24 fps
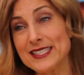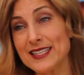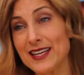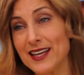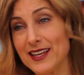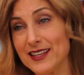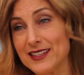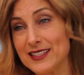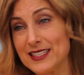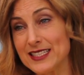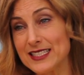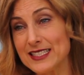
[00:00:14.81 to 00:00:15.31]

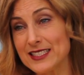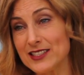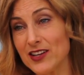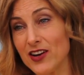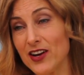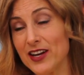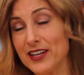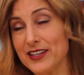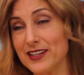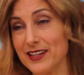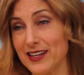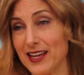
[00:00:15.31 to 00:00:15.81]
son
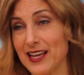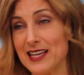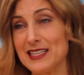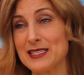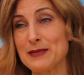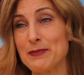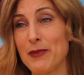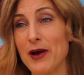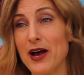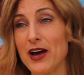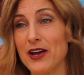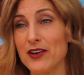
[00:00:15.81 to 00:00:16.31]
decided as
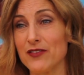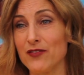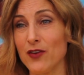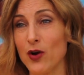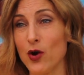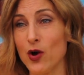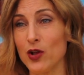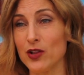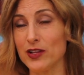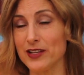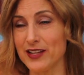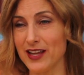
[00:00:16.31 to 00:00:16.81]
part of a
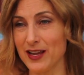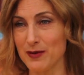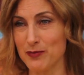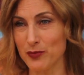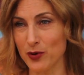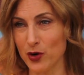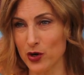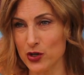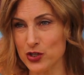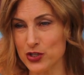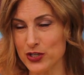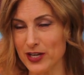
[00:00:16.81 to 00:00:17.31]
holiday
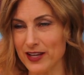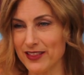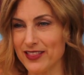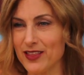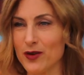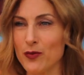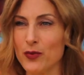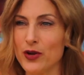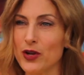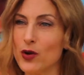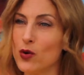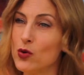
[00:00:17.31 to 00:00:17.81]
project
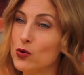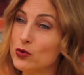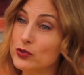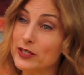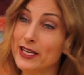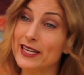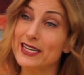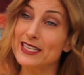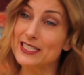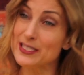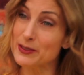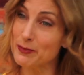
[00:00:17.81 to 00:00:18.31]
that we all
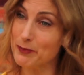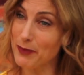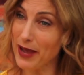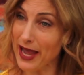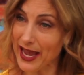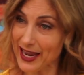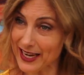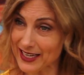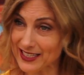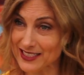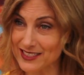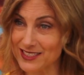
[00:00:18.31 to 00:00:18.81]
needed to
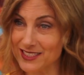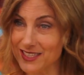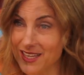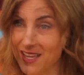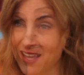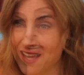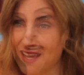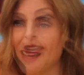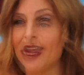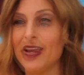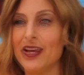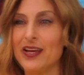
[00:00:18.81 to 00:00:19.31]
paint.
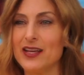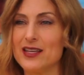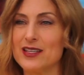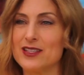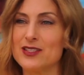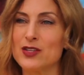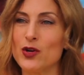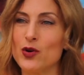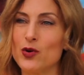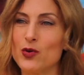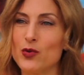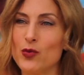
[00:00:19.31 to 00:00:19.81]

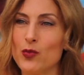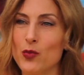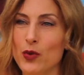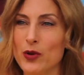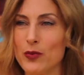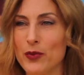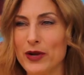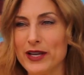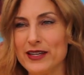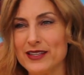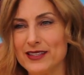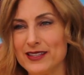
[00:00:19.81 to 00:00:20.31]
So we
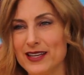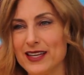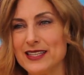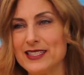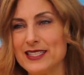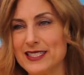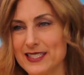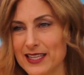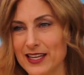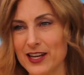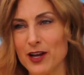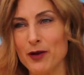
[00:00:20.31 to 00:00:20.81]
went and
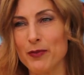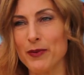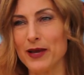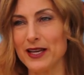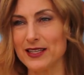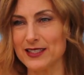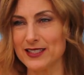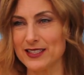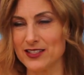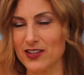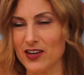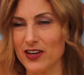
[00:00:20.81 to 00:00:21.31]
set up
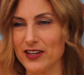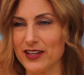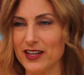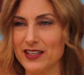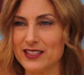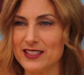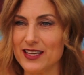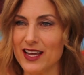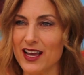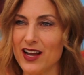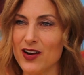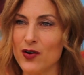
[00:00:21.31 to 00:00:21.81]
outside
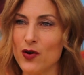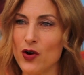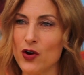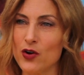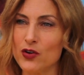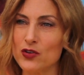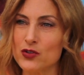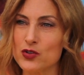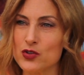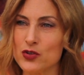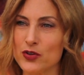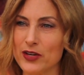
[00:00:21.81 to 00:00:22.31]
under our
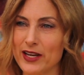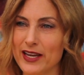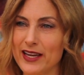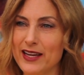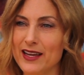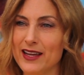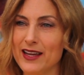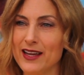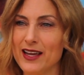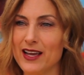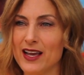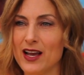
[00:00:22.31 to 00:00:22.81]
oak tree,
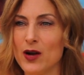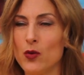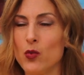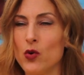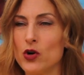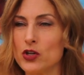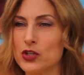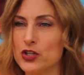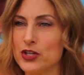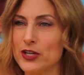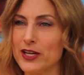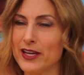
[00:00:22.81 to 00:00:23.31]

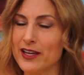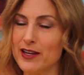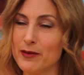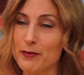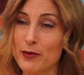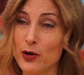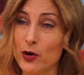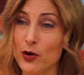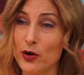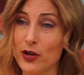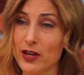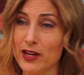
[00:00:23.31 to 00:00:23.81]
watching an
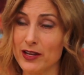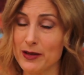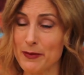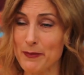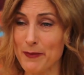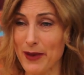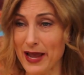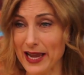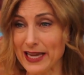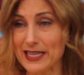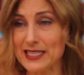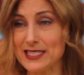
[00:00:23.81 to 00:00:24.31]
American
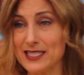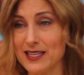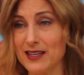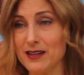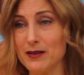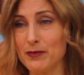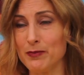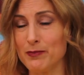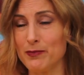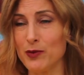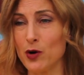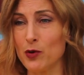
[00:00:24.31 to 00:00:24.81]
painter,
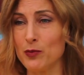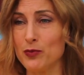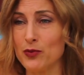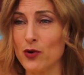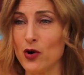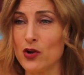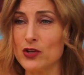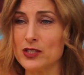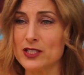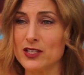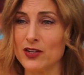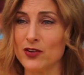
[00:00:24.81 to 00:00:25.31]
Bob
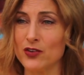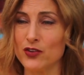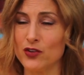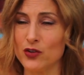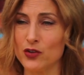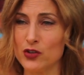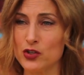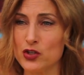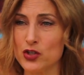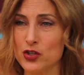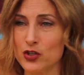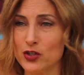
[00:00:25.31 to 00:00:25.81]
Ross, on
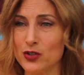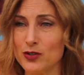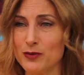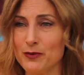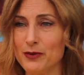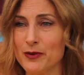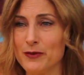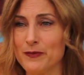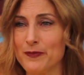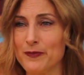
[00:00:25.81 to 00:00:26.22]
YouTube.